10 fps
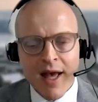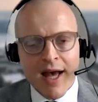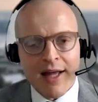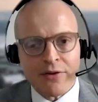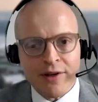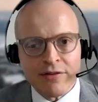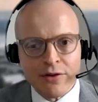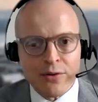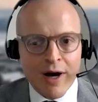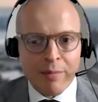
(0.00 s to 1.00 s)
And the
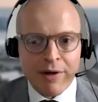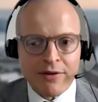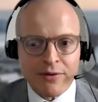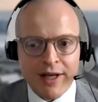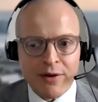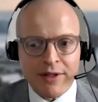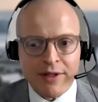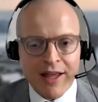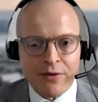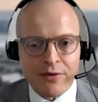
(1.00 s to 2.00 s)
reason to operate on the
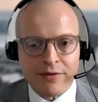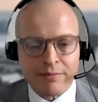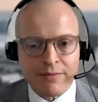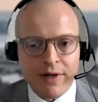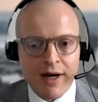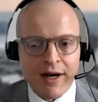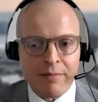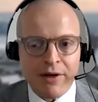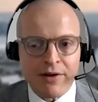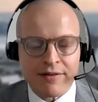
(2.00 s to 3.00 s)
aortic aneurysm, uh,
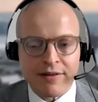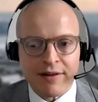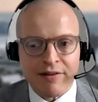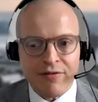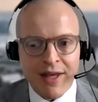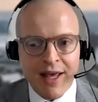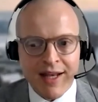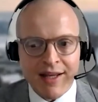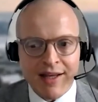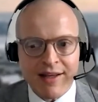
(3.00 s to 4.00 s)
because the
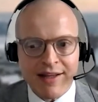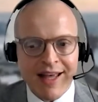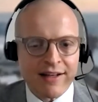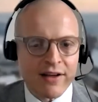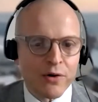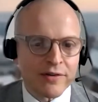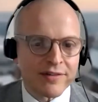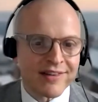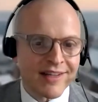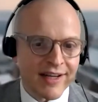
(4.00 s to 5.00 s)
weakening, it can
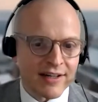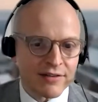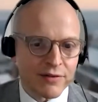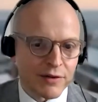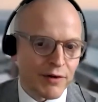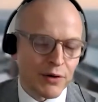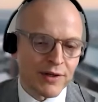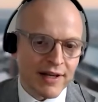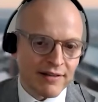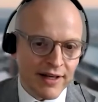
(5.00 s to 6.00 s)
cause tear, what we call
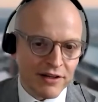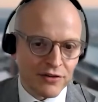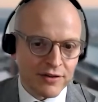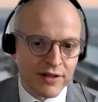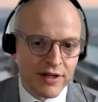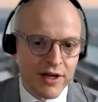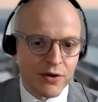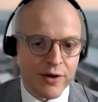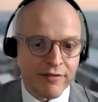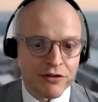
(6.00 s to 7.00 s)
dissection,
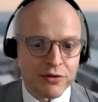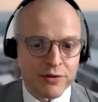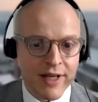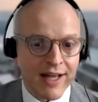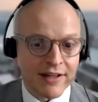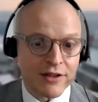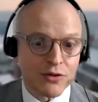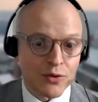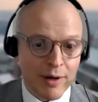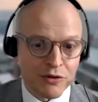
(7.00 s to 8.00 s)
or eventually can lead
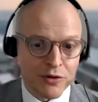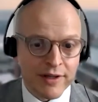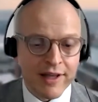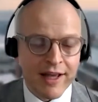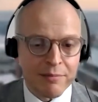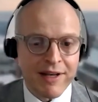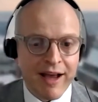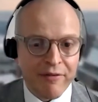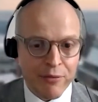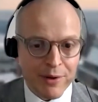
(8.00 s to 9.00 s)
to rupture. It can be
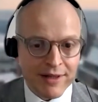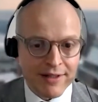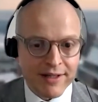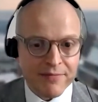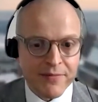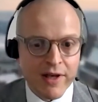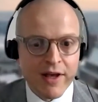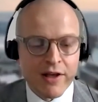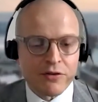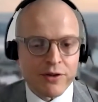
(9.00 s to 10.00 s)
life-threatening.
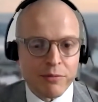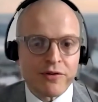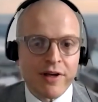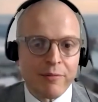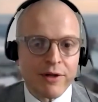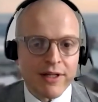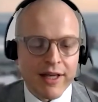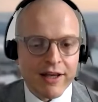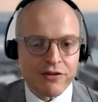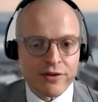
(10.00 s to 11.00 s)
So the most common
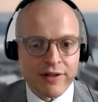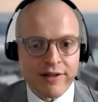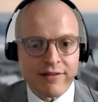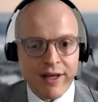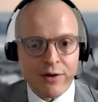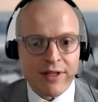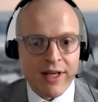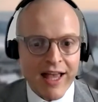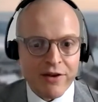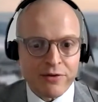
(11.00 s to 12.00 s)
indication is aortic
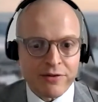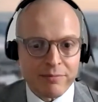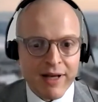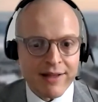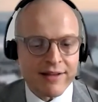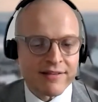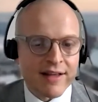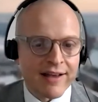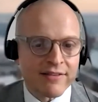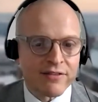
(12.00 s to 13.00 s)
aneurysm, and the
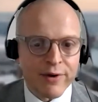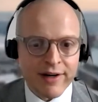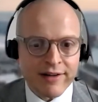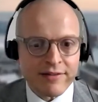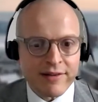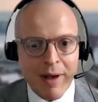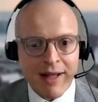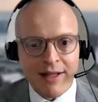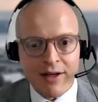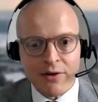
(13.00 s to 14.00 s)
size varies
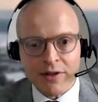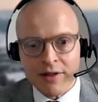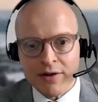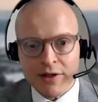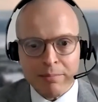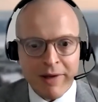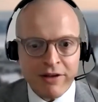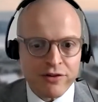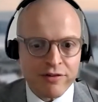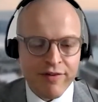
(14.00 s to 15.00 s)
depending on, on the
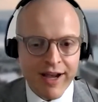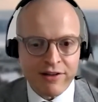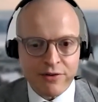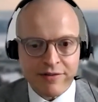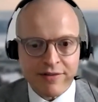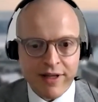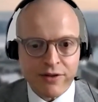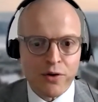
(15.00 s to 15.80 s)
patient factors and